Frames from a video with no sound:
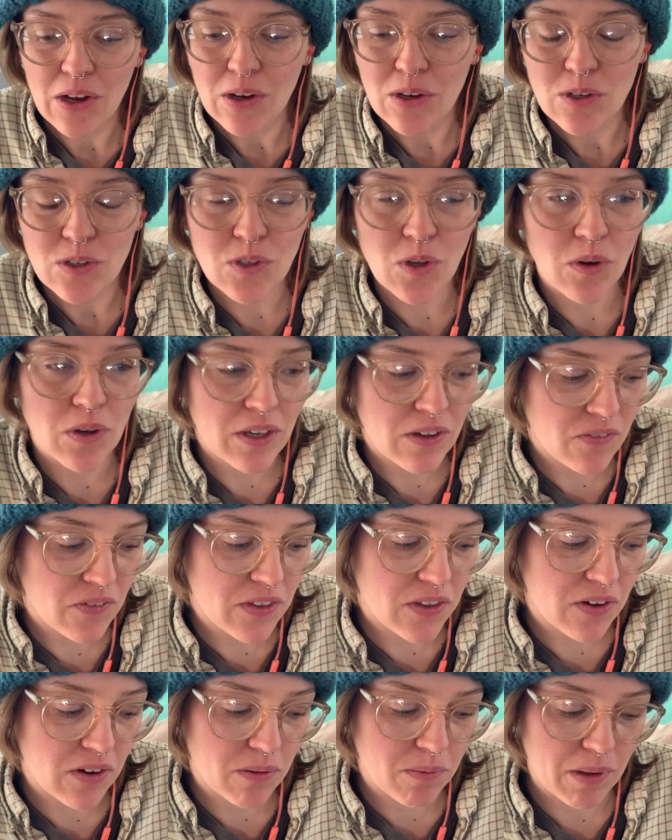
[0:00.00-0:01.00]
So even
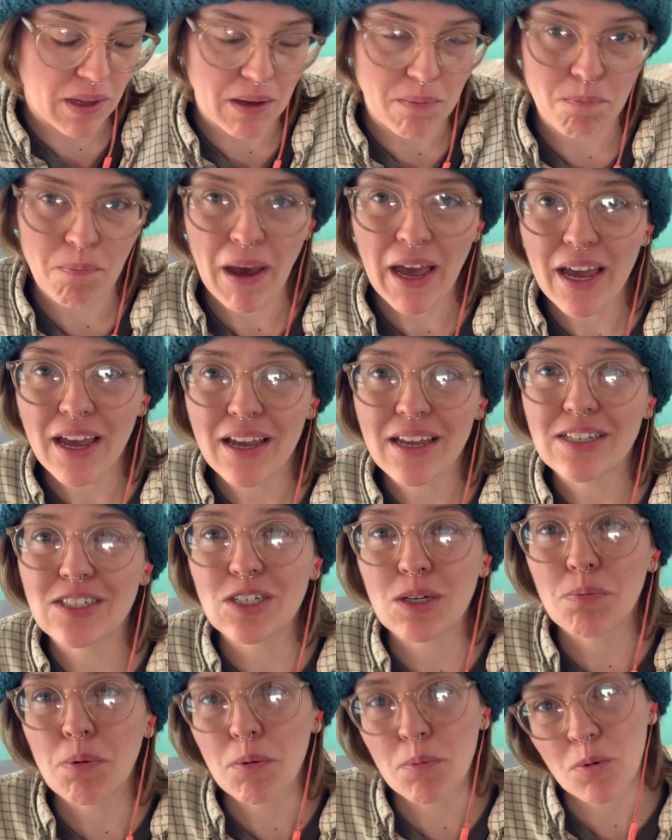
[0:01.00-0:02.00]
though I'm like buying
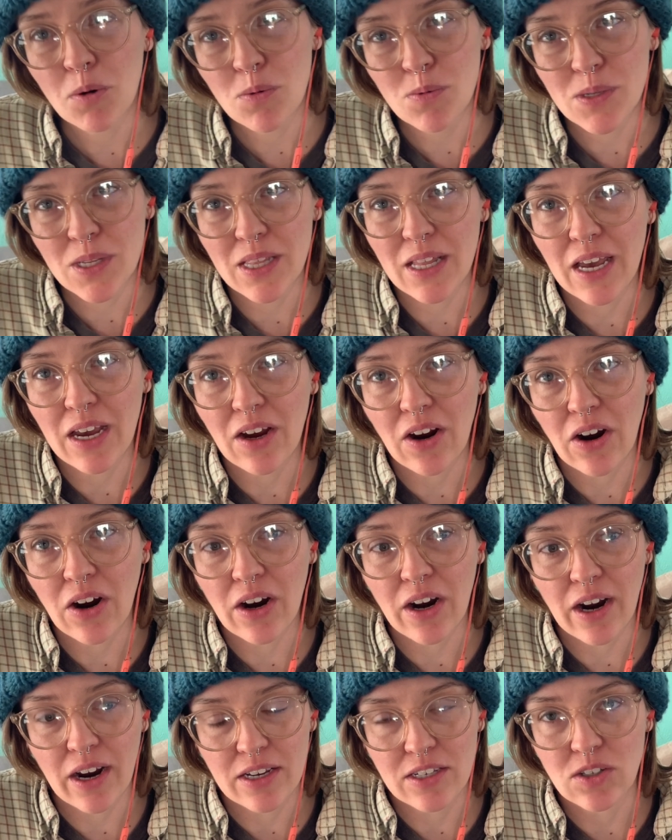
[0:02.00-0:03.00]
cheaper bulbs than they
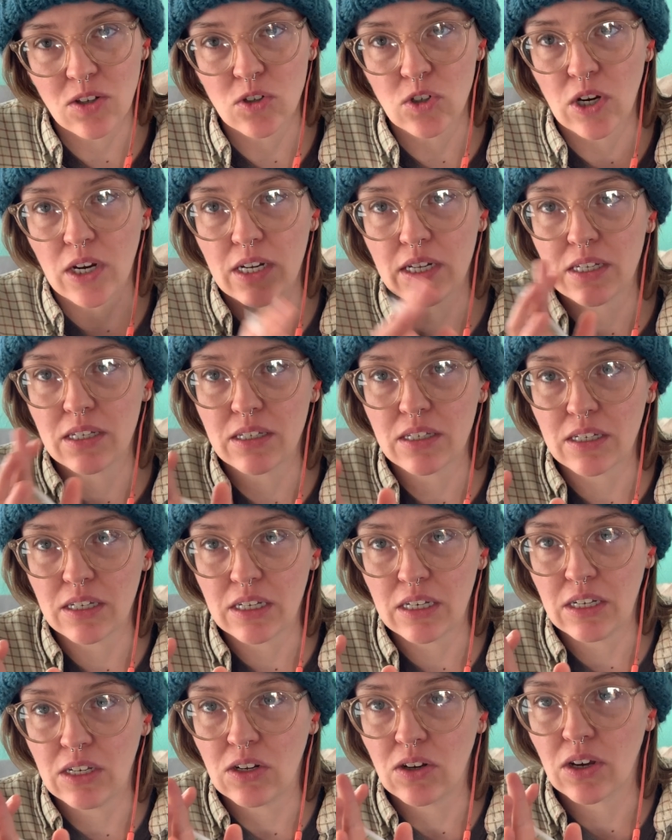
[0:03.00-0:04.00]
are, I still try to,
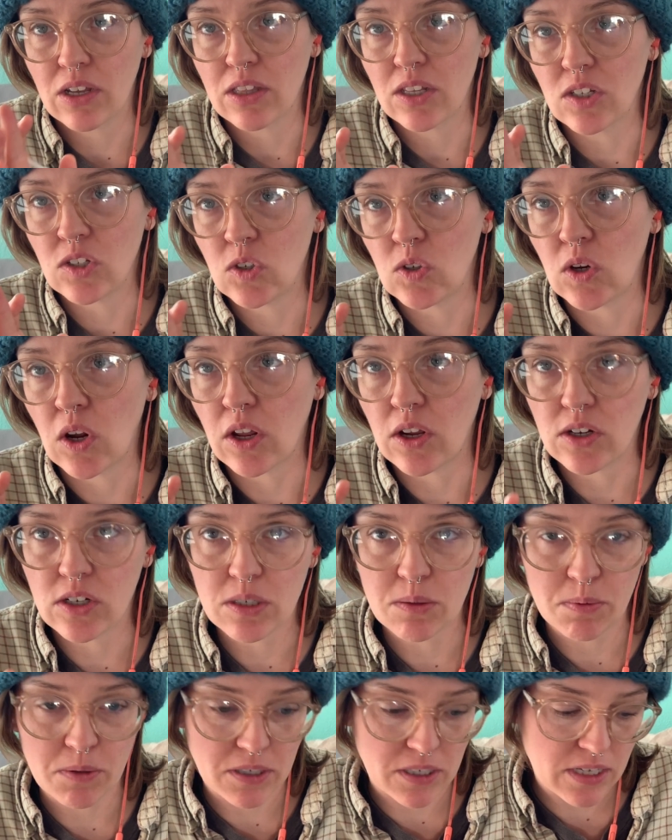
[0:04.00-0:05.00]
get the $2
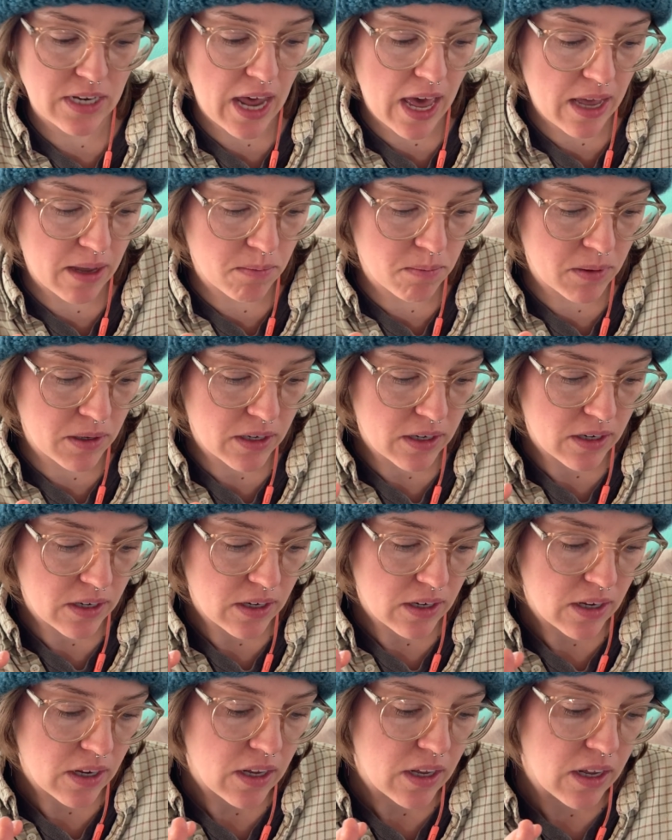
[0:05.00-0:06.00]
per stem.
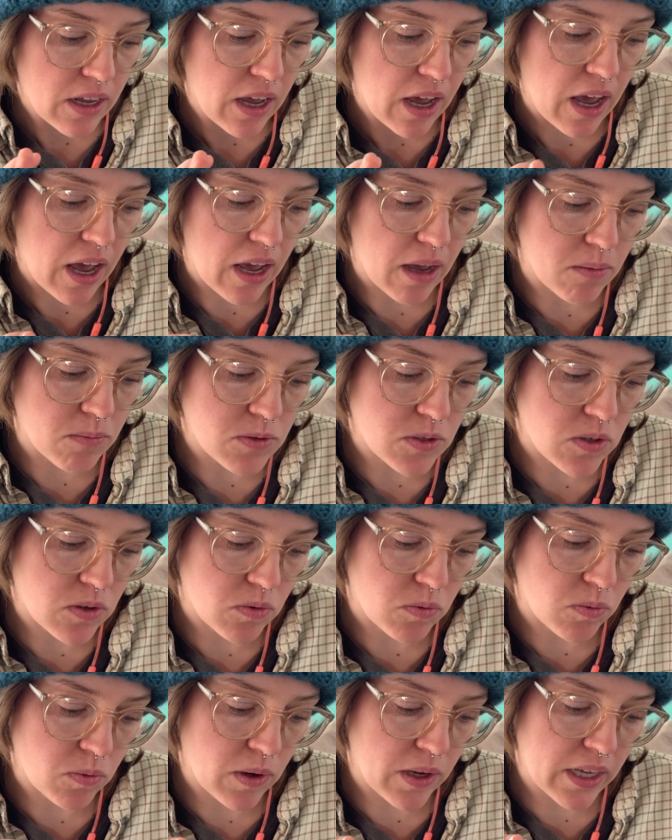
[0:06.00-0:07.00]
So
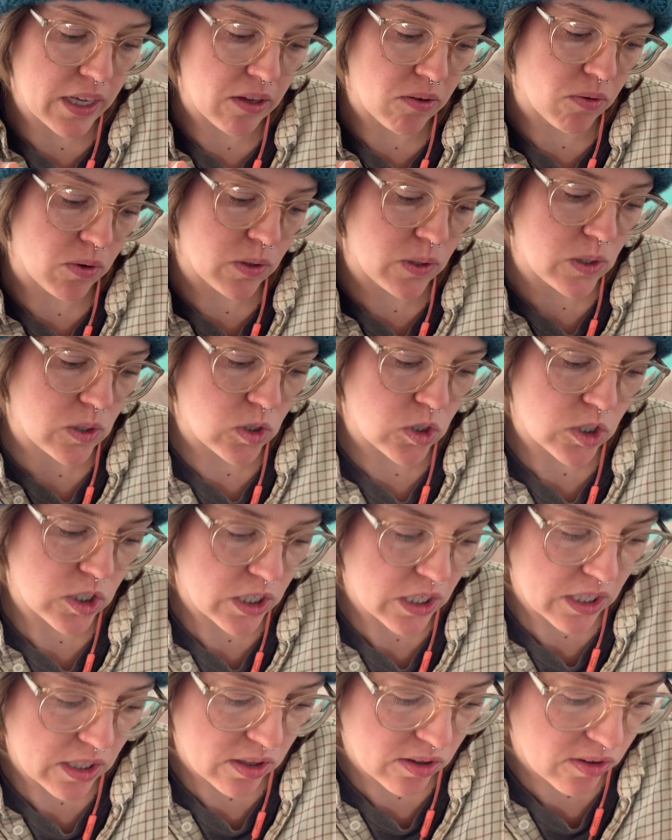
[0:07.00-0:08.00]
what it will
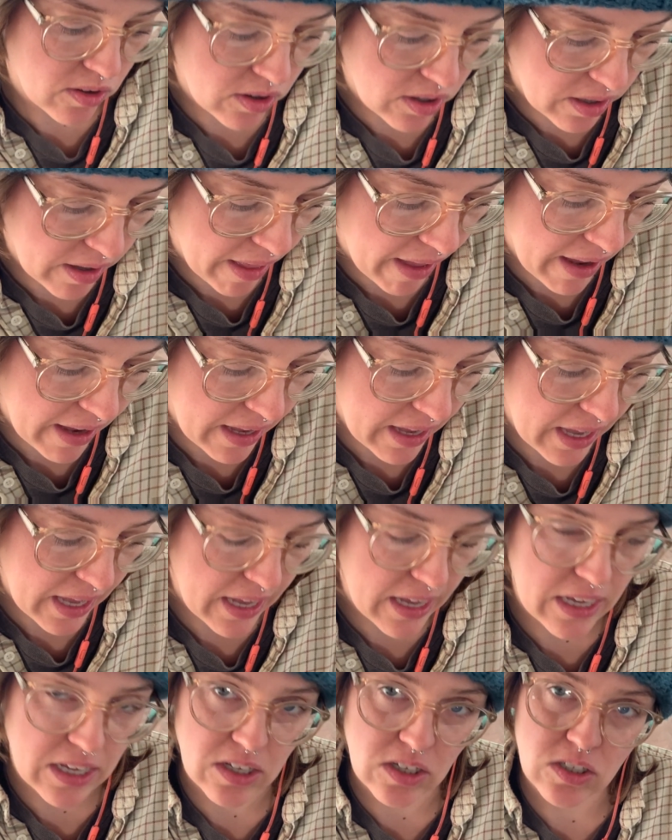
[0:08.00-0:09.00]
usually look like
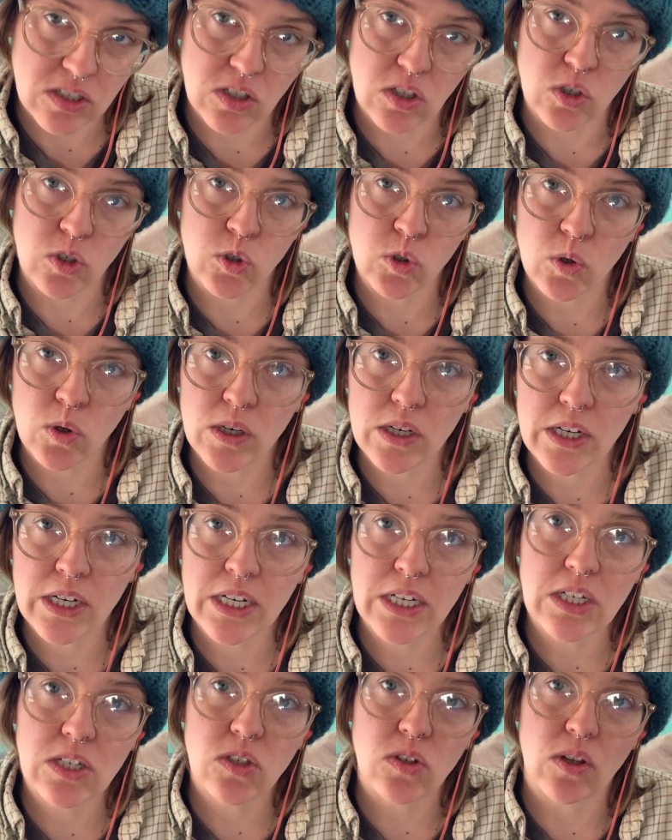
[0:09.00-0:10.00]
is the
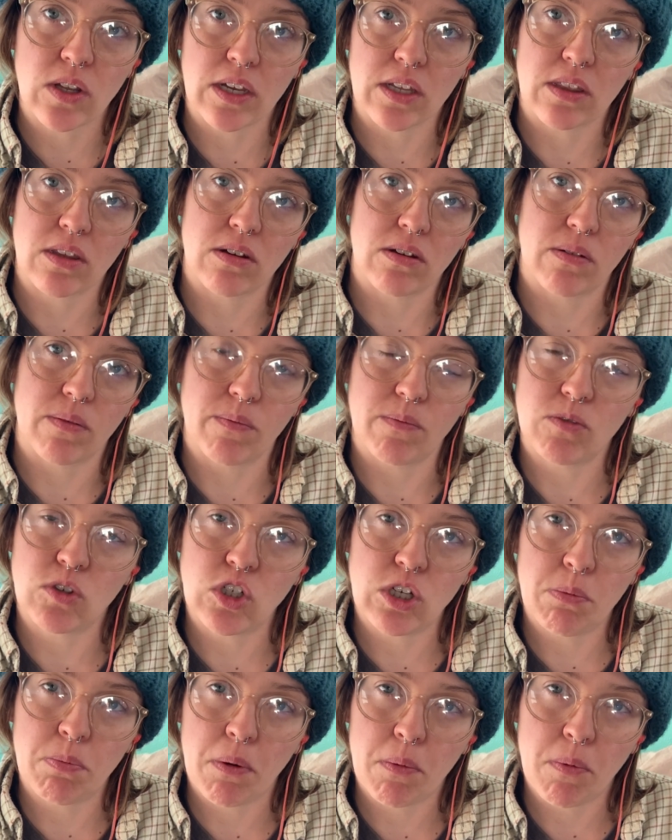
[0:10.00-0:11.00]
shorties, so like the
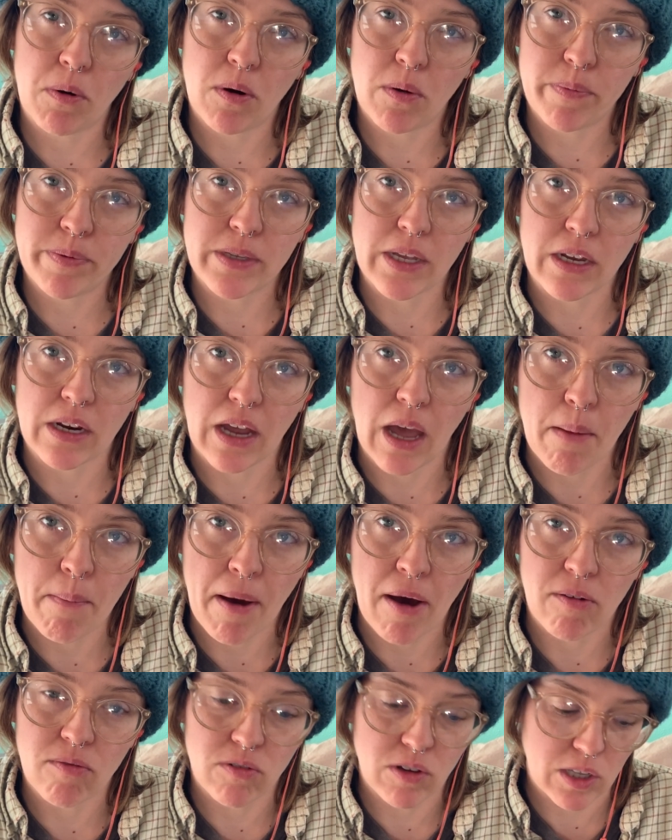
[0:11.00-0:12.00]
cheaper bulbs that come
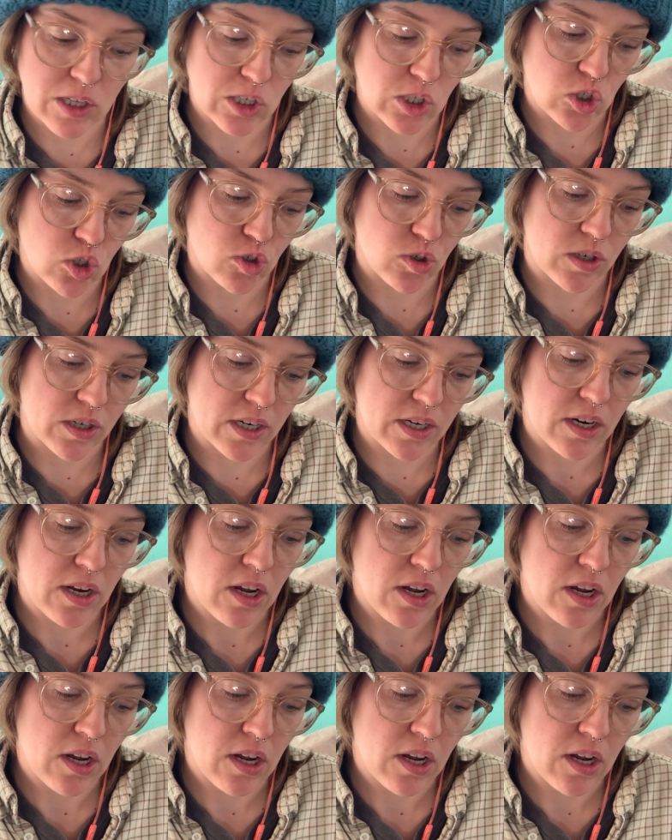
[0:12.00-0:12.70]
out really short,